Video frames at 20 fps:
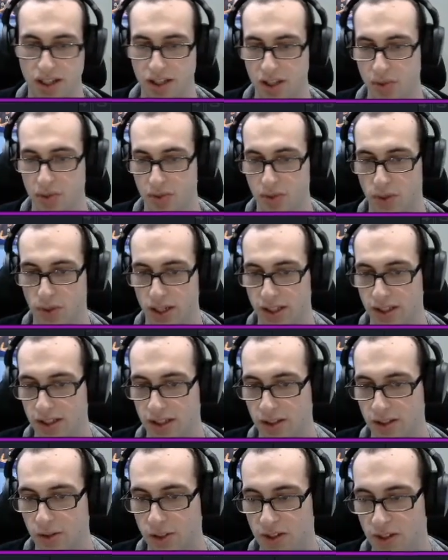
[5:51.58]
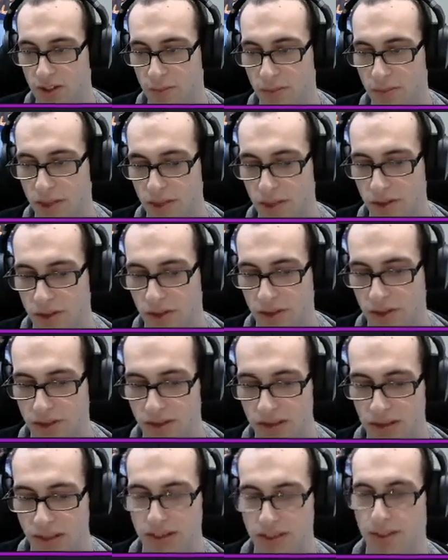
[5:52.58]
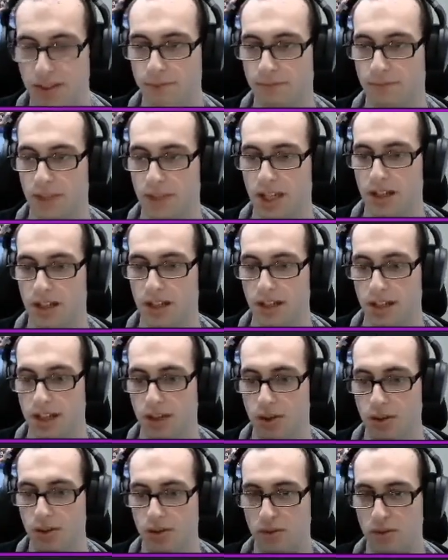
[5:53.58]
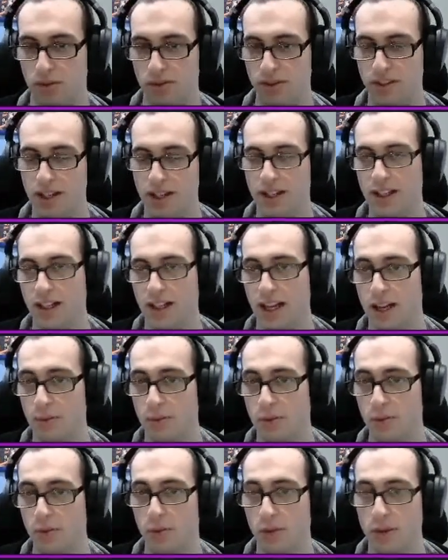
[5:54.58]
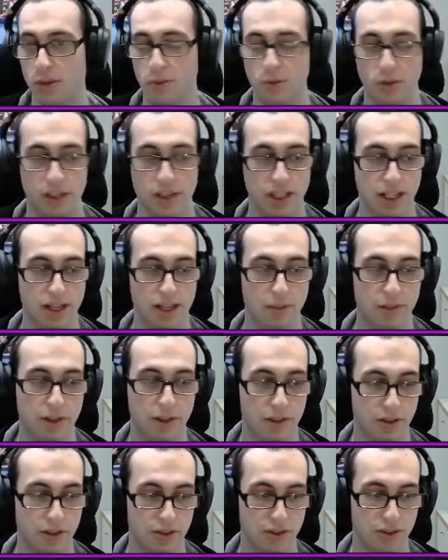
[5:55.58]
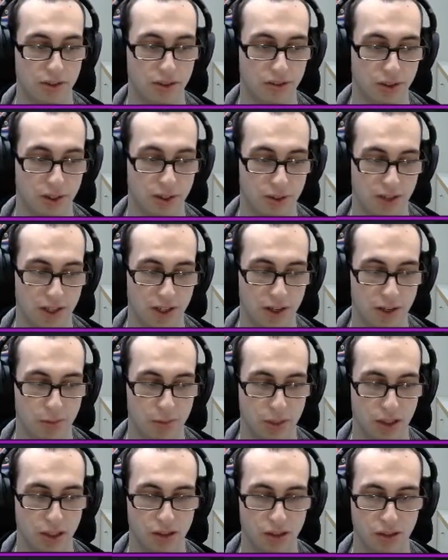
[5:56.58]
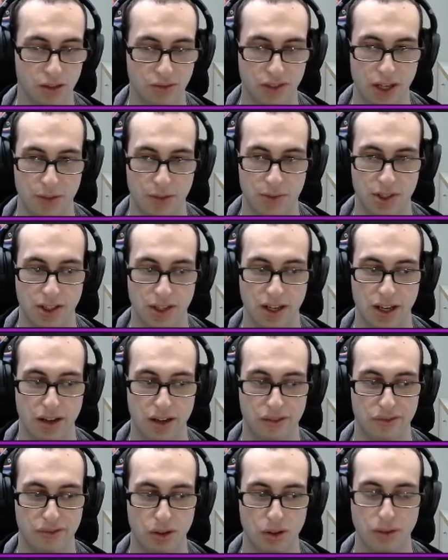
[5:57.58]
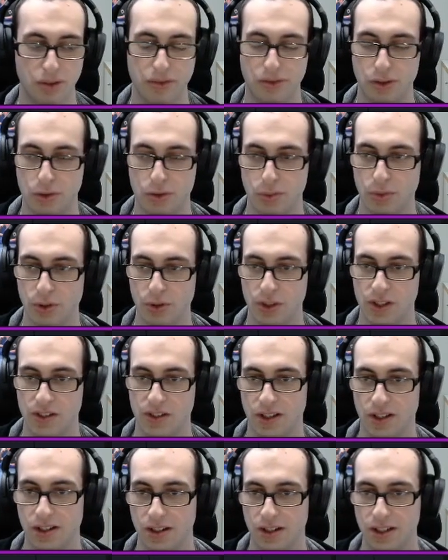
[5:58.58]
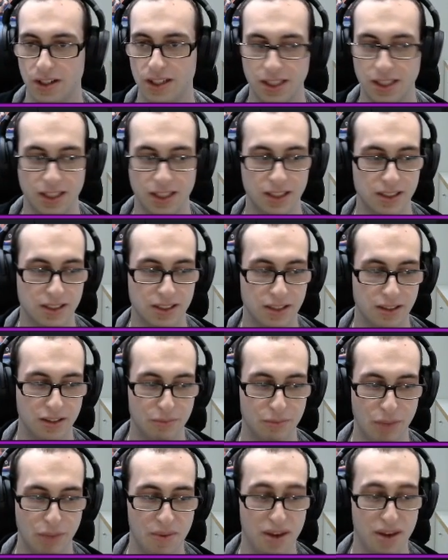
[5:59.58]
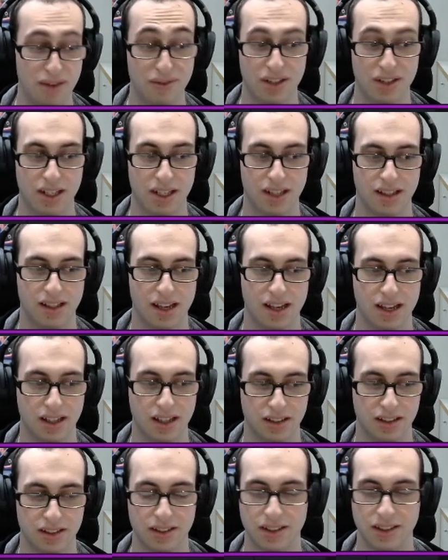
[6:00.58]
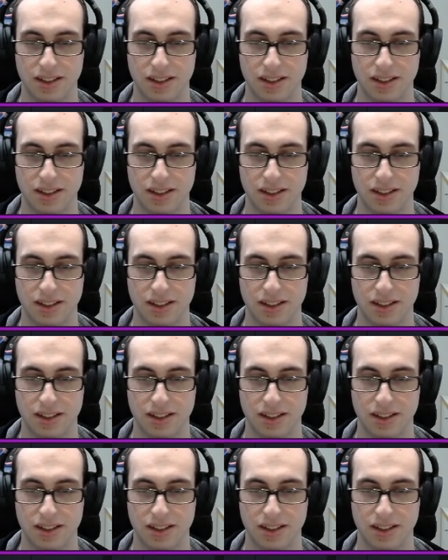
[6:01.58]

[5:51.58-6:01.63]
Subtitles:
I was right, and there is a bunker here. Now, technically, one Marine in a bunker is not very scary, but a lot of times they're going to have all 4 Marines there, maybe even a tank,